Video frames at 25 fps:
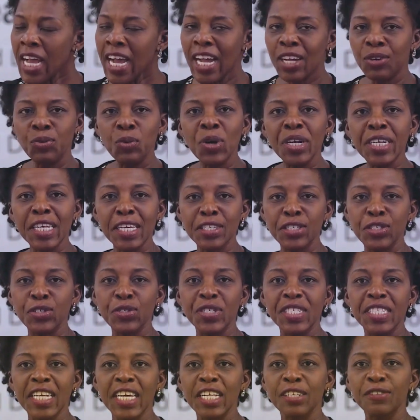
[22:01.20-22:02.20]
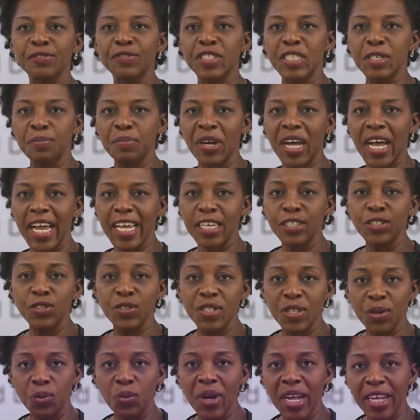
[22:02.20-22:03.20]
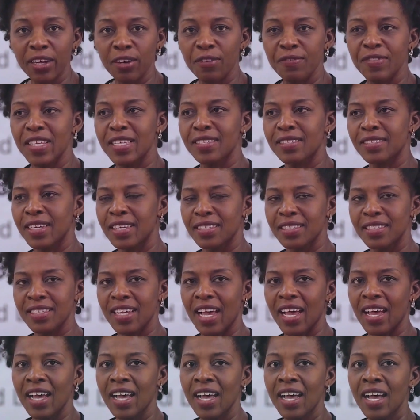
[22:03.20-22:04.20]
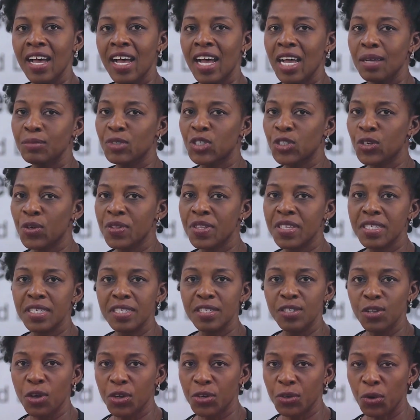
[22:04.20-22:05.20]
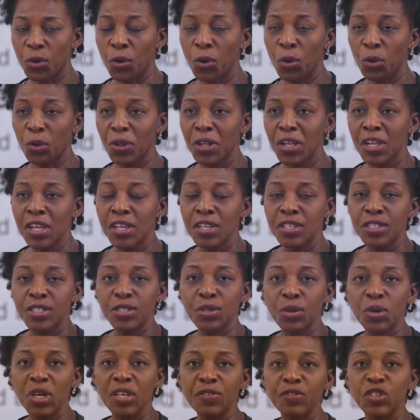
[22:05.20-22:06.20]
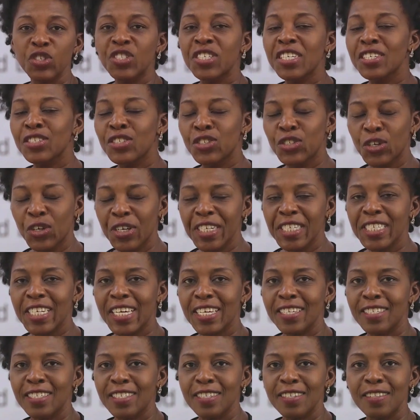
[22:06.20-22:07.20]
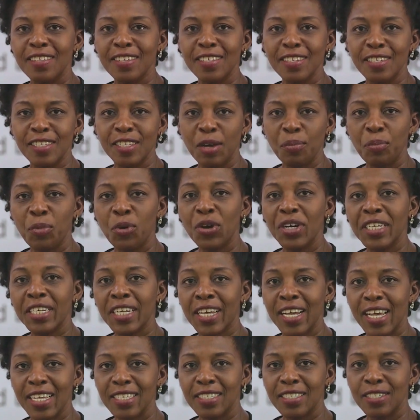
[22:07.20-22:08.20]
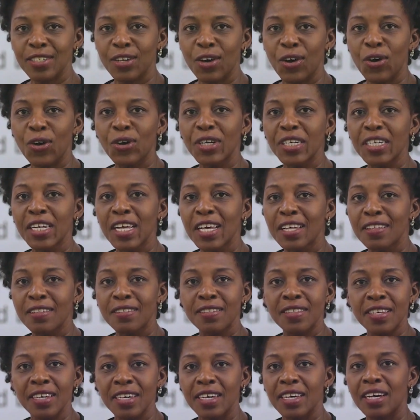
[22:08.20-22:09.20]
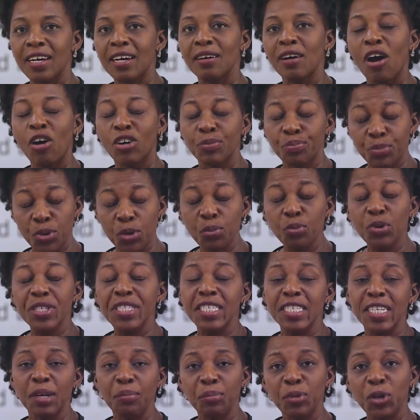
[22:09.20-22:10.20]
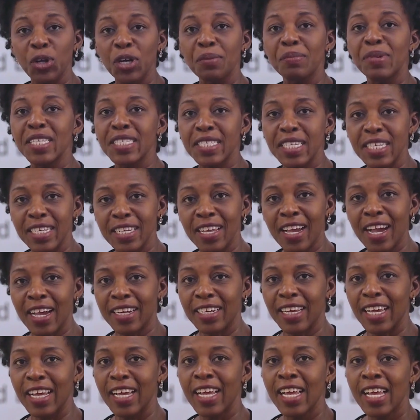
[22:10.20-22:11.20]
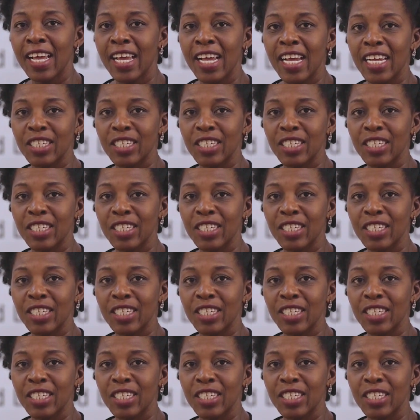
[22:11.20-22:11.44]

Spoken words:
I want us to delve deeper into the work of the centre. I'm sure this is not all. So if you just joined us, this is the podcast on promoting employment in Ghana.